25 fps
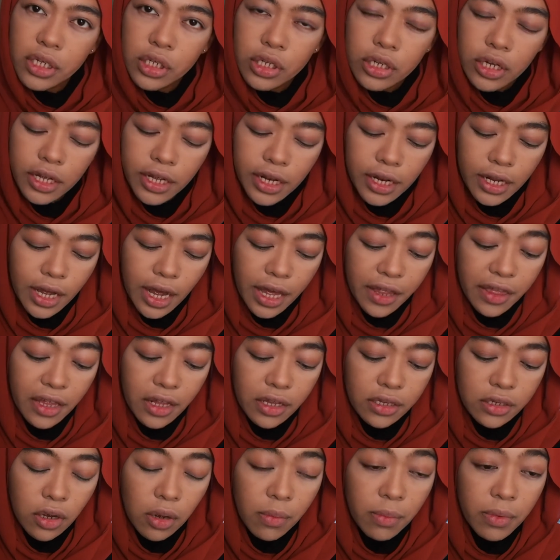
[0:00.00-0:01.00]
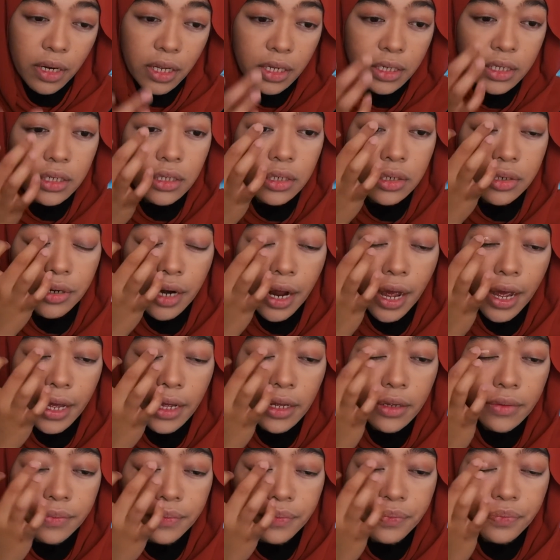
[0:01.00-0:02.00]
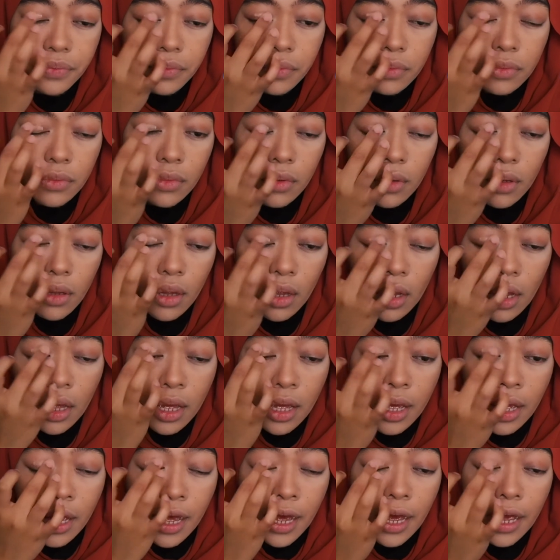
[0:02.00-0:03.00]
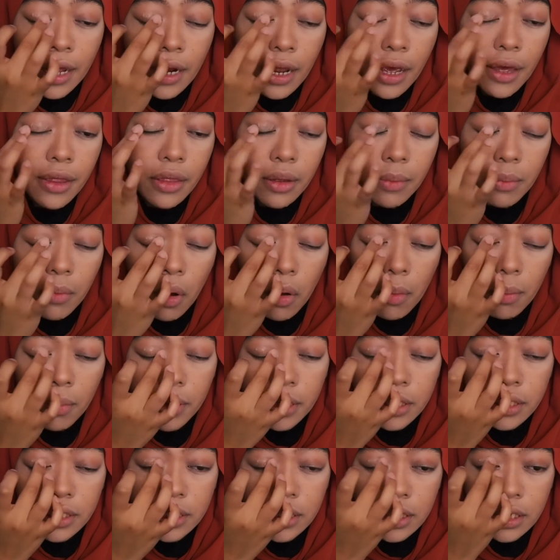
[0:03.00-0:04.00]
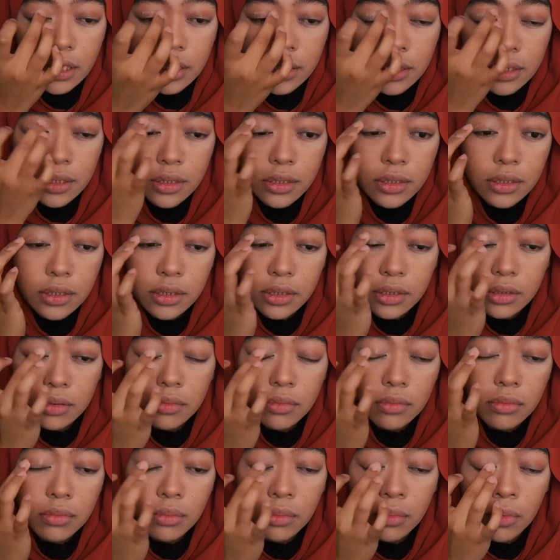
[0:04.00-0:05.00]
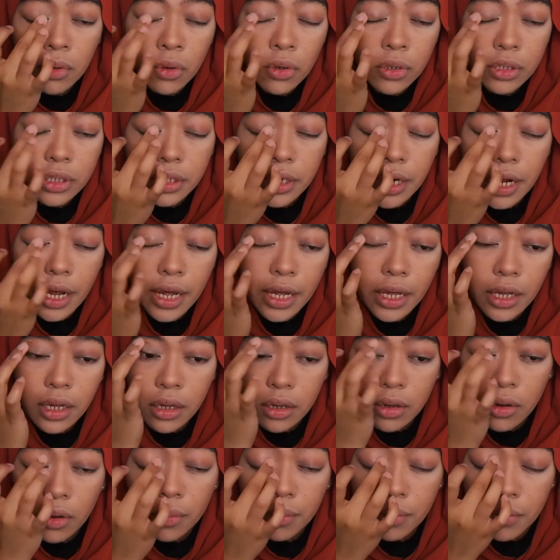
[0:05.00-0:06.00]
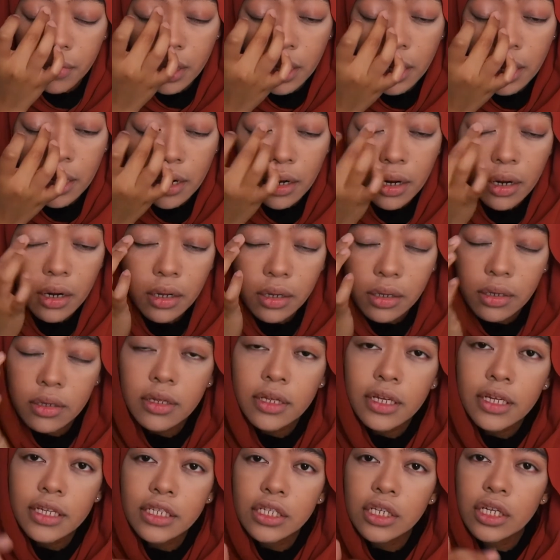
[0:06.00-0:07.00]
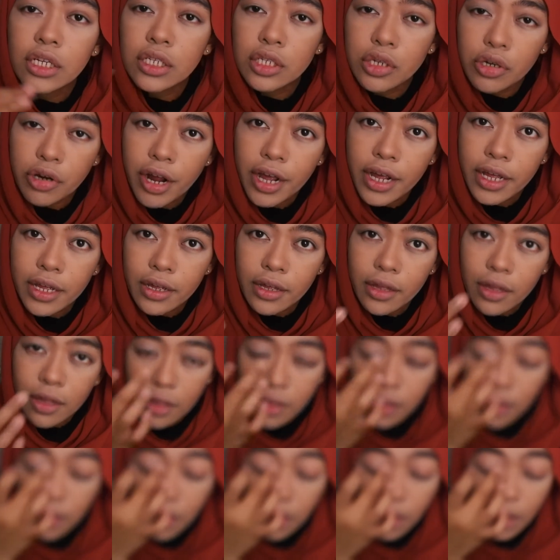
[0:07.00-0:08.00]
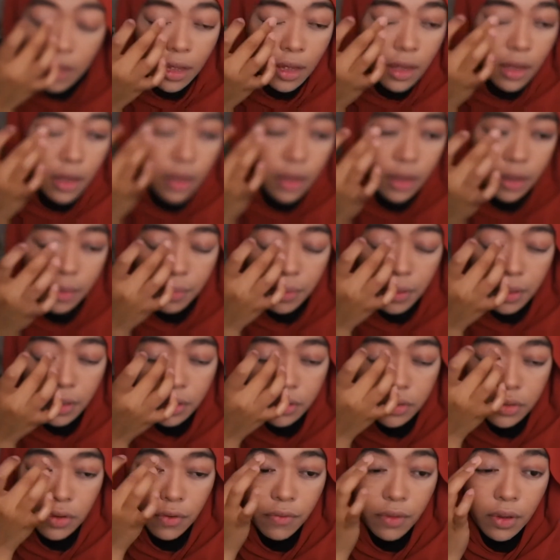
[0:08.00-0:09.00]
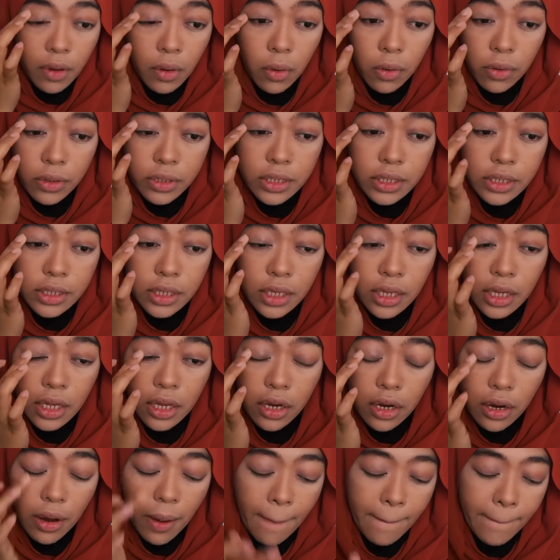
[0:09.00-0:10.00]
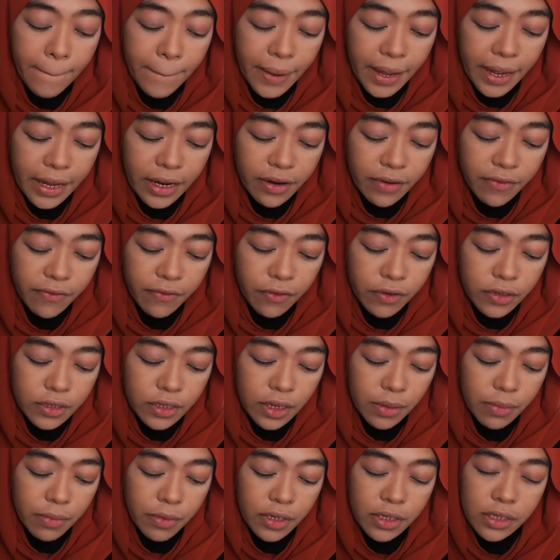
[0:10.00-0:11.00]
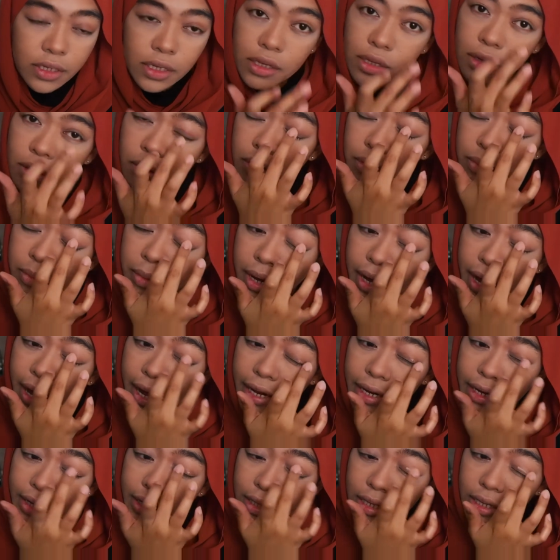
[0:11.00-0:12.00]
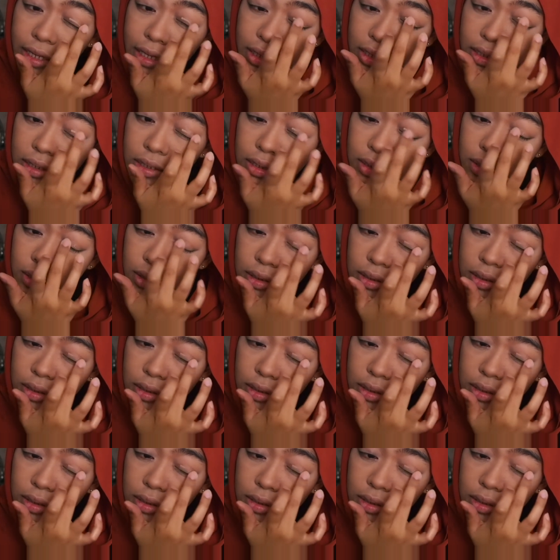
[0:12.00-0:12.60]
I think it's combination dry, and at the moment is more dry, is drier because of the cold season here, but for some reason on my eyelid is